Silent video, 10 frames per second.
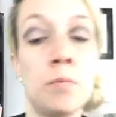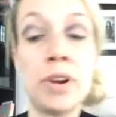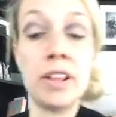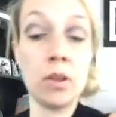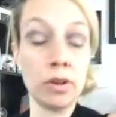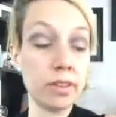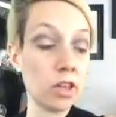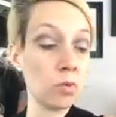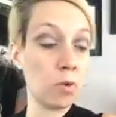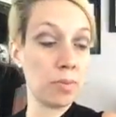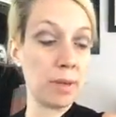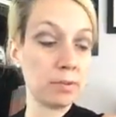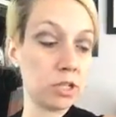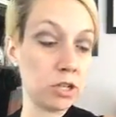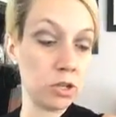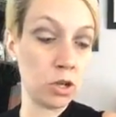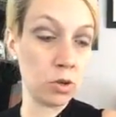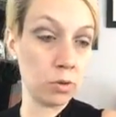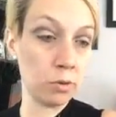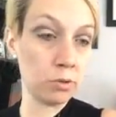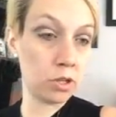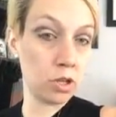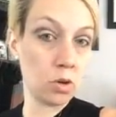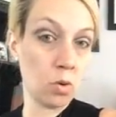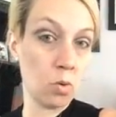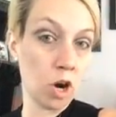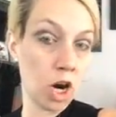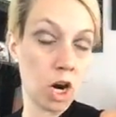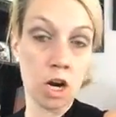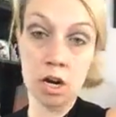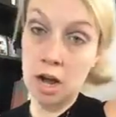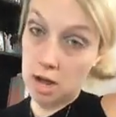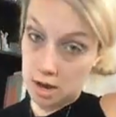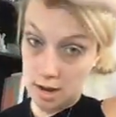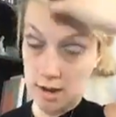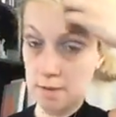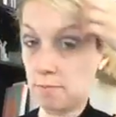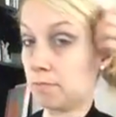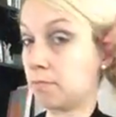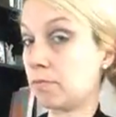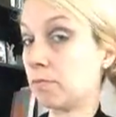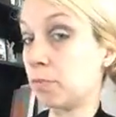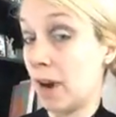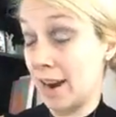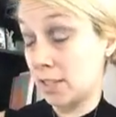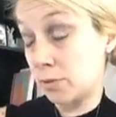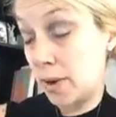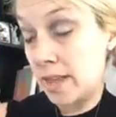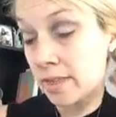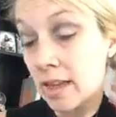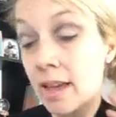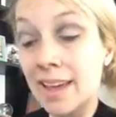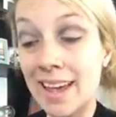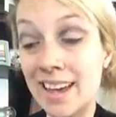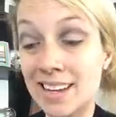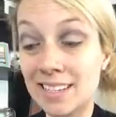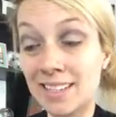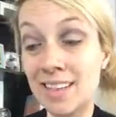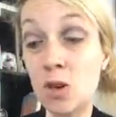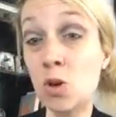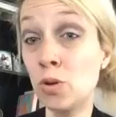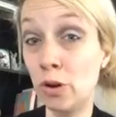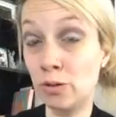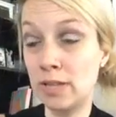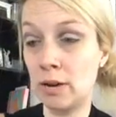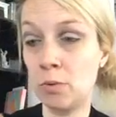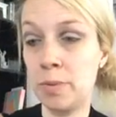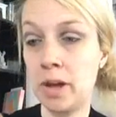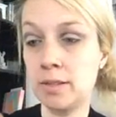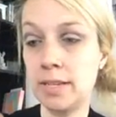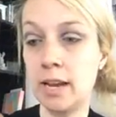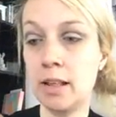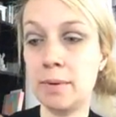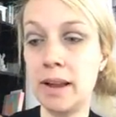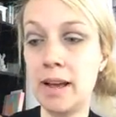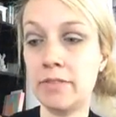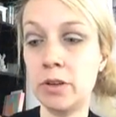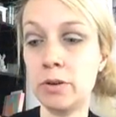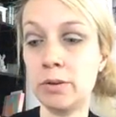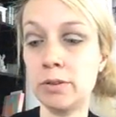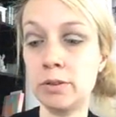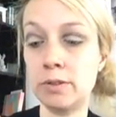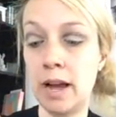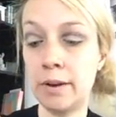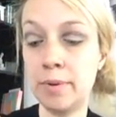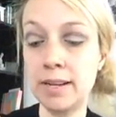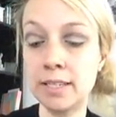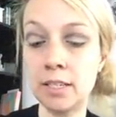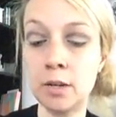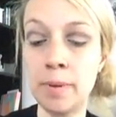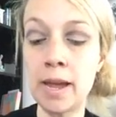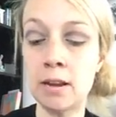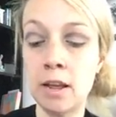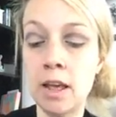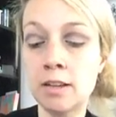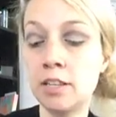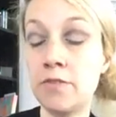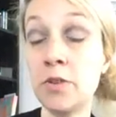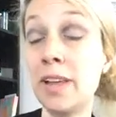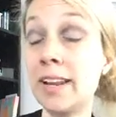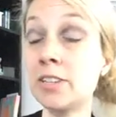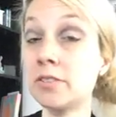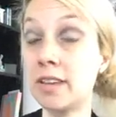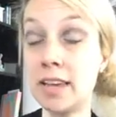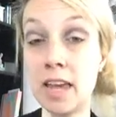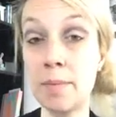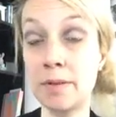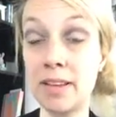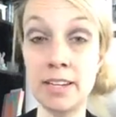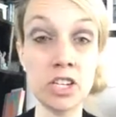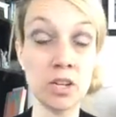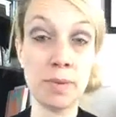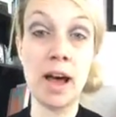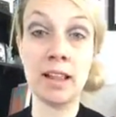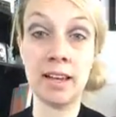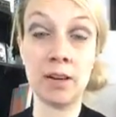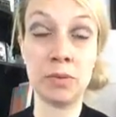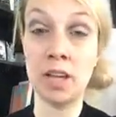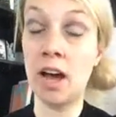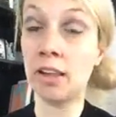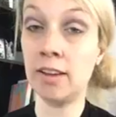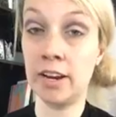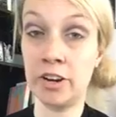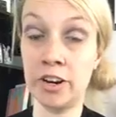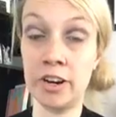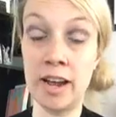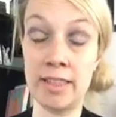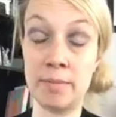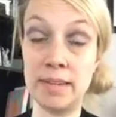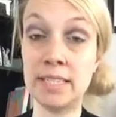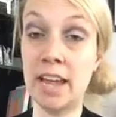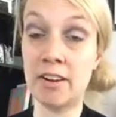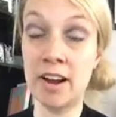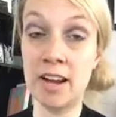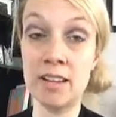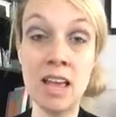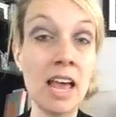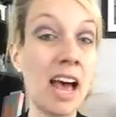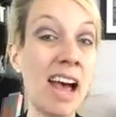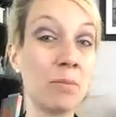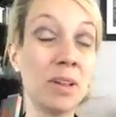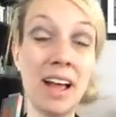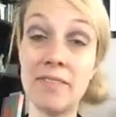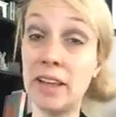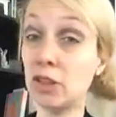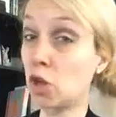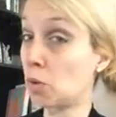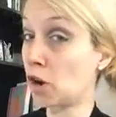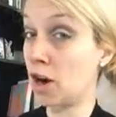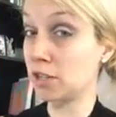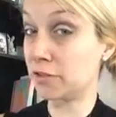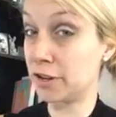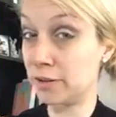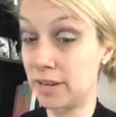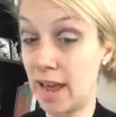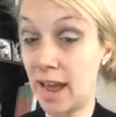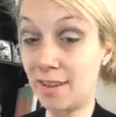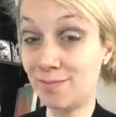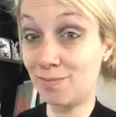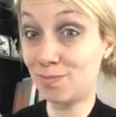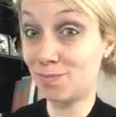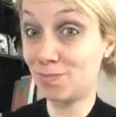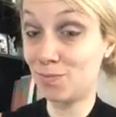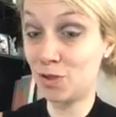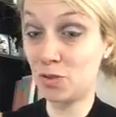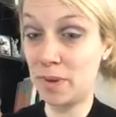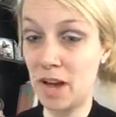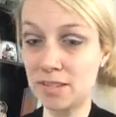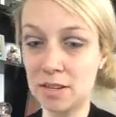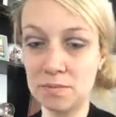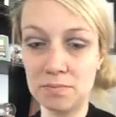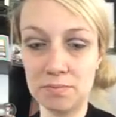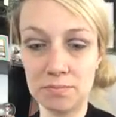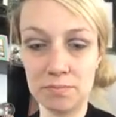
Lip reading: Brittany, the only thing you won't be able to use your prize with is the Kudos that will be on sale. I'm going to have the Kudos go down in price a little bit. So if you ladies are thinking about the Addiction palette with the eyeliner and the mascara, I will have a lower cost for you today, which will be awesome.